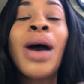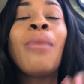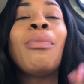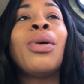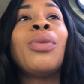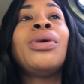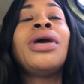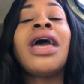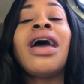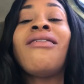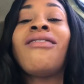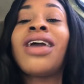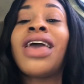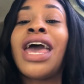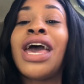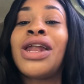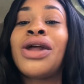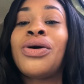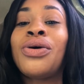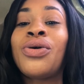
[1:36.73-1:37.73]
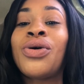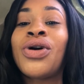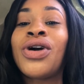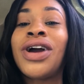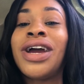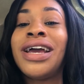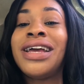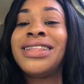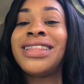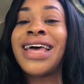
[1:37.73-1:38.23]
But we have a
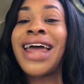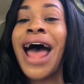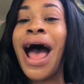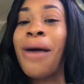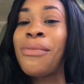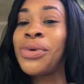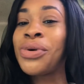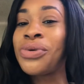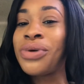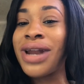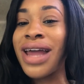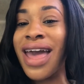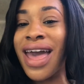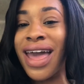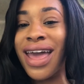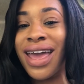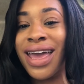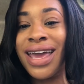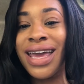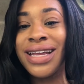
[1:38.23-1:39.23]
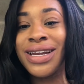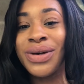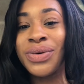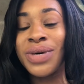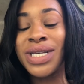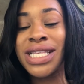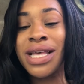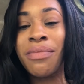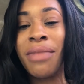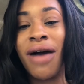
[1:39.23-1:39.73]
category that I'm going to add
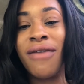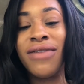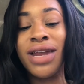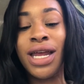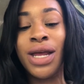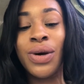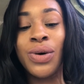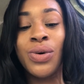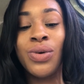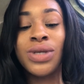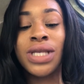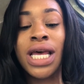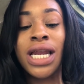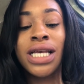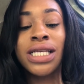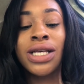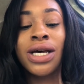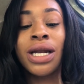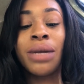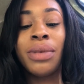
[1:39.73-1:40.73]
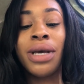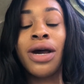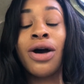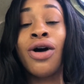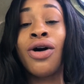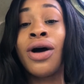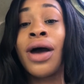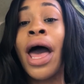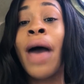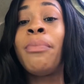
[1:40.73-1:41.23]
onto my videos, and it's going to be
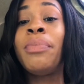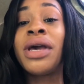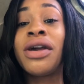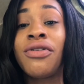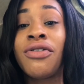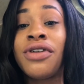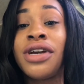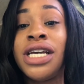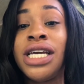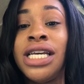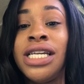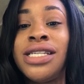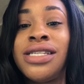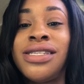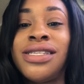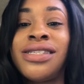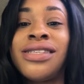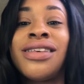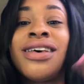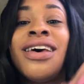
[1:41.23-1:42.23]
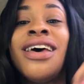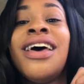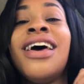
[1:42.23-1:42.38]
called Epic Reads.